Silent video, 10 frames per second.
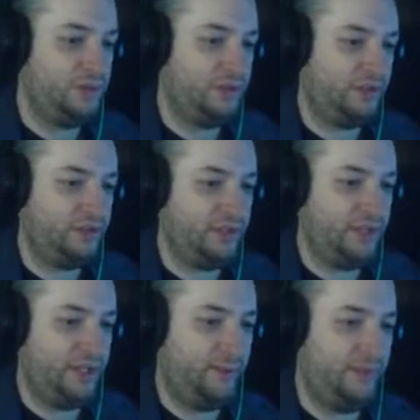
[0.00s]
the, the
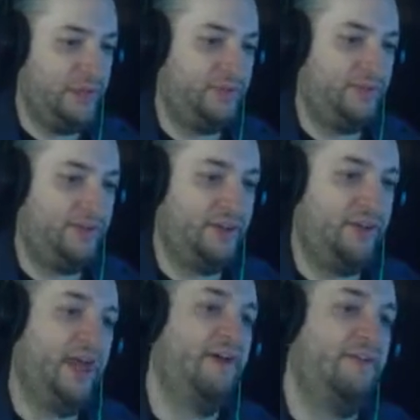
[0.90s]
lad we have to,
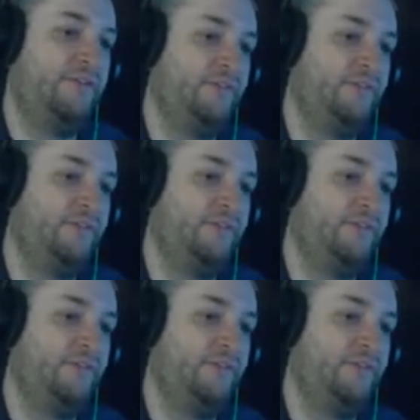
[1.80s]
have,